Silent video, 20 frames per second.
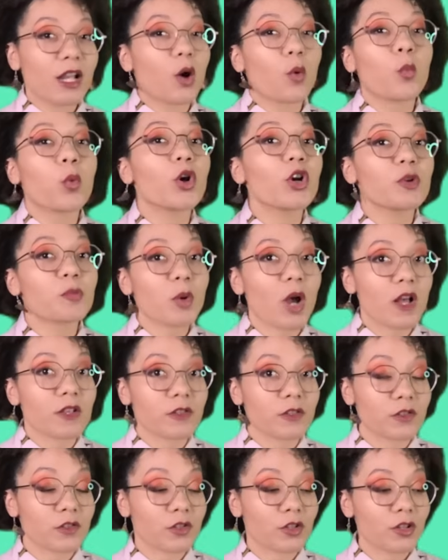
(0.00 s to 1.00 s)
is like a word
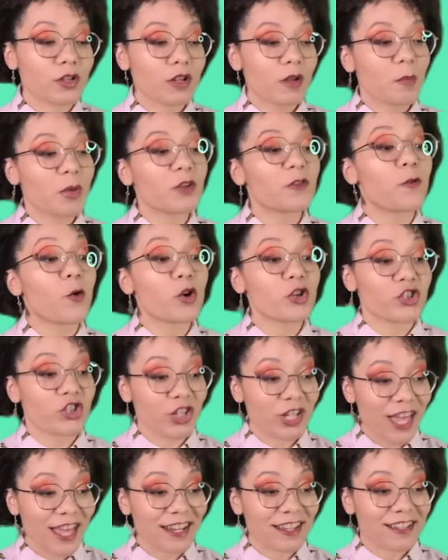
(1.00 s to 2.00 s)
processor, but for
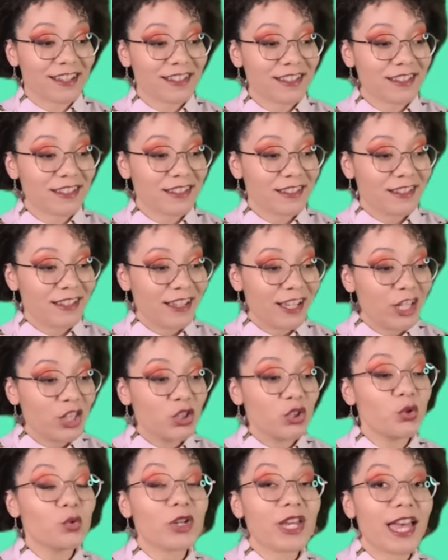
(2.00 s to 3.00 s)
genetics.
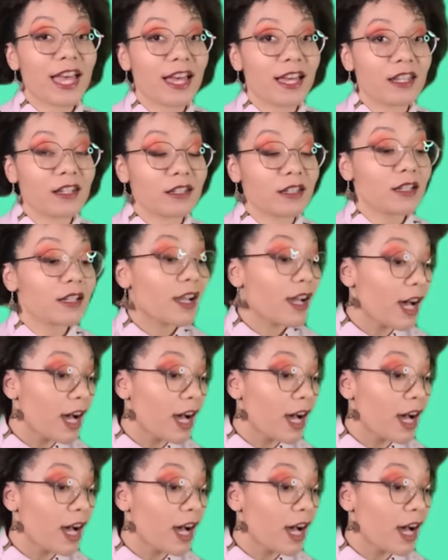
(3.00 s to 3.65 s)
You can